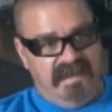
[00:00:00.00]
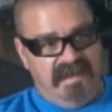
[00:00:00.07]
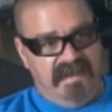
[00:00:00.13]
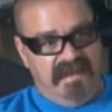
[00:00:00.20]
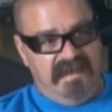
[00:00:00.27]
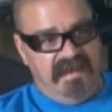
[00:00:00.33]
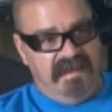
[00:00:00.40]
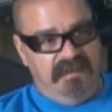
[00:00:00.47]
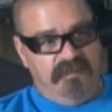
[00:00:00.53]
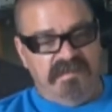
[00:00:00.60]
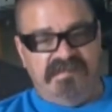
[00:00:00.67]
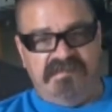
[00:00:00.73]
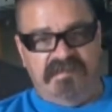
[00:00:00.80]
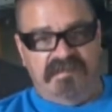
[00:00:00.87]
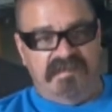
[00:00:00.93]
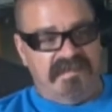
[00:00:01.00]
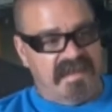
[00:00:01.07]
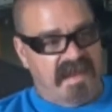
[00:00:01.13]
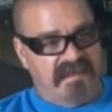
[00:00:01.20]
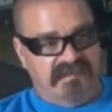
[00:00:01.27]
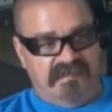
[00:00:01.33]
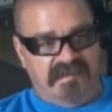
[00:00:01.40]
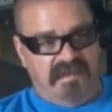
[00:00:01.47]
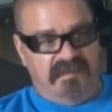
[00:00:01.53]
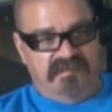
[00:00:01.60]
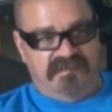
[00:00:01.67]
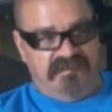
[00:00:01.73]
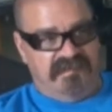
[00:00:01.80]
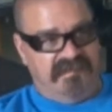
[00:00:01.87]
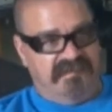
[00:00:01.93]
and we sold $1,000
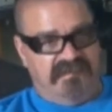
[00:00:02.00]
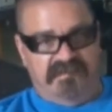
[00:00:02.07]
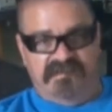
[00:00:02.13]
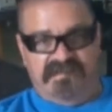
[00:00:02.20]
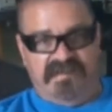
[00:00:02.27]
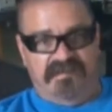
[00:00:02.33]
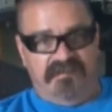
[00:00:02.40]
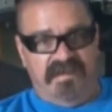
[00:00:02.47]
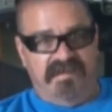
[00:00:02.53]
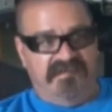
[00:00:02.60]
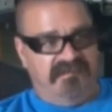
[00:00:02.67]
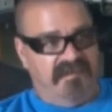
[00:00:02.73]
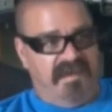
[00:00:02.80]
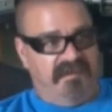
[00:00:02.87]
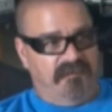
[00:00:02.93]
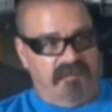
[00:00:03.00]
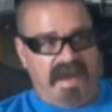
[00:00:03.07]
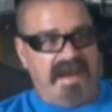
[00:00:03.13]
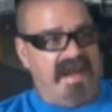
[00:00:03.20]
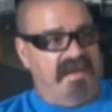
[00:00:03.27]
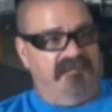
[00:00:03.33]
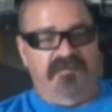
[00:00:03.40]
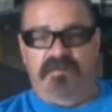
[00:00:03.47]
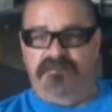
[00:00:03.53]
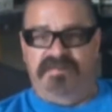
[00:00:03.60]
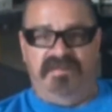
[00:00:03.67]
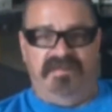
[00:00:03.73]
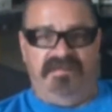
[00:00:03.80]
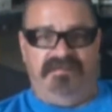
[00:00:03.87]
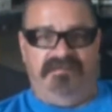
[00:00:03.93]
worth of shirts at a racetrack right out of our
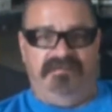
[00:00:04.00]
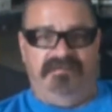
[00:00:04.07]
pit.